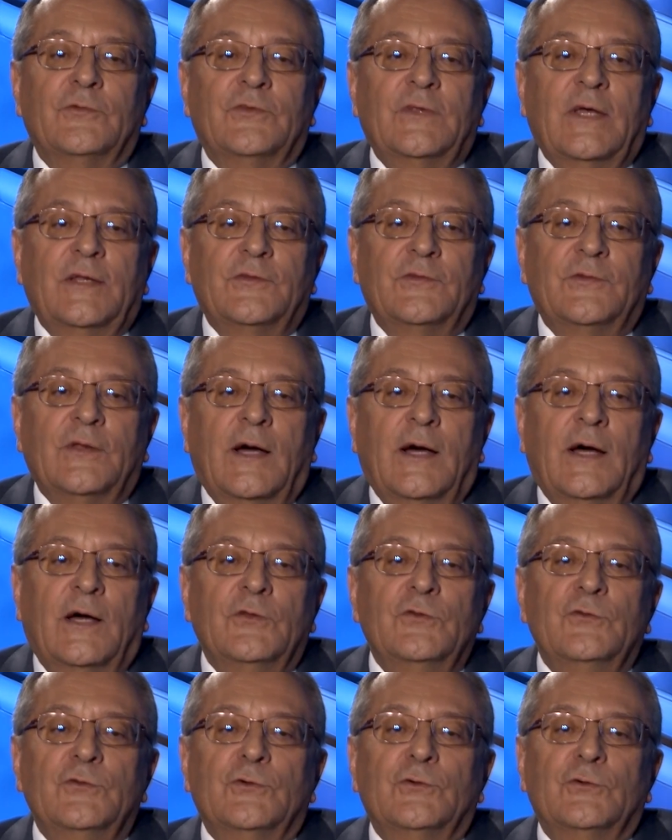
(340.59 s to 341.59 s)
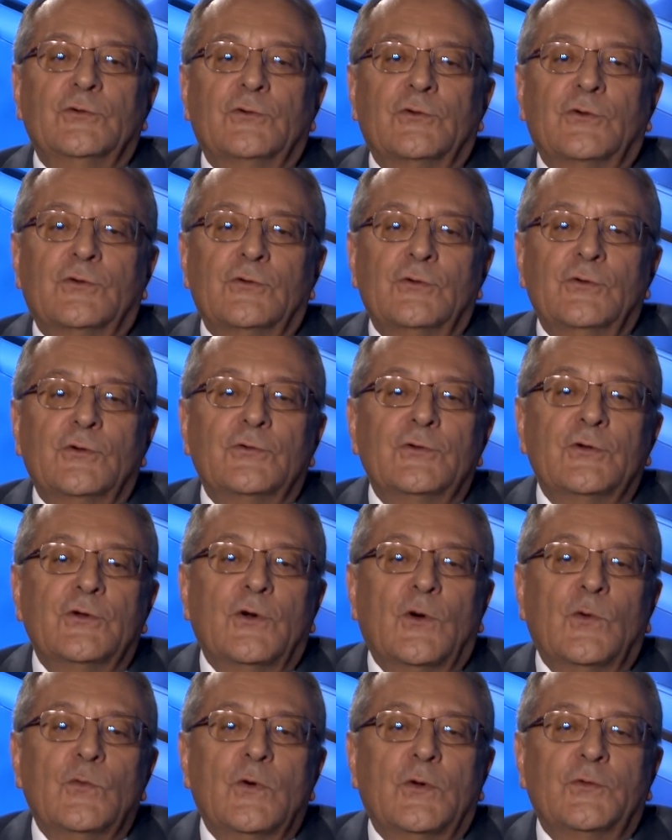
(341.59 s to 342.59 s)
that are no
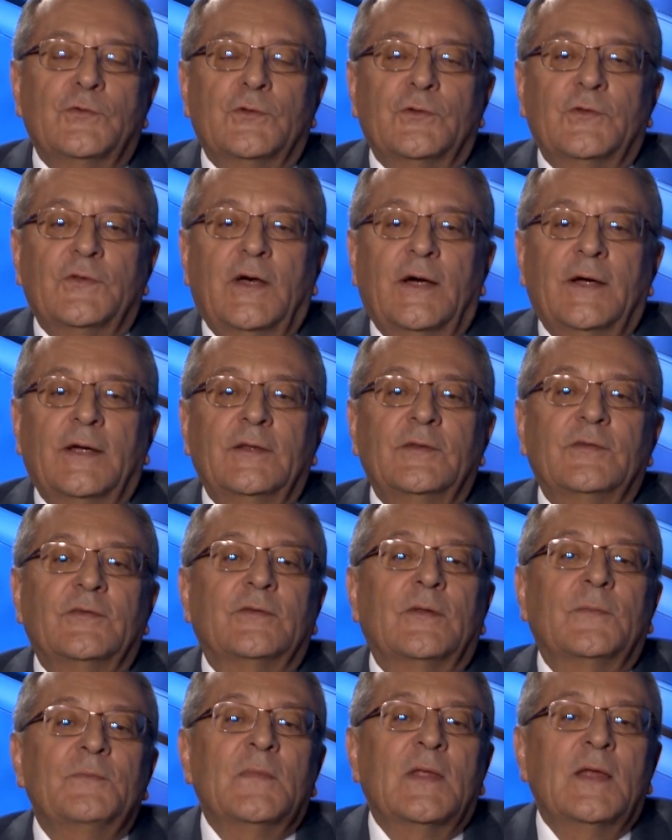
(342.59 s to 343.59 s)
longer watertight,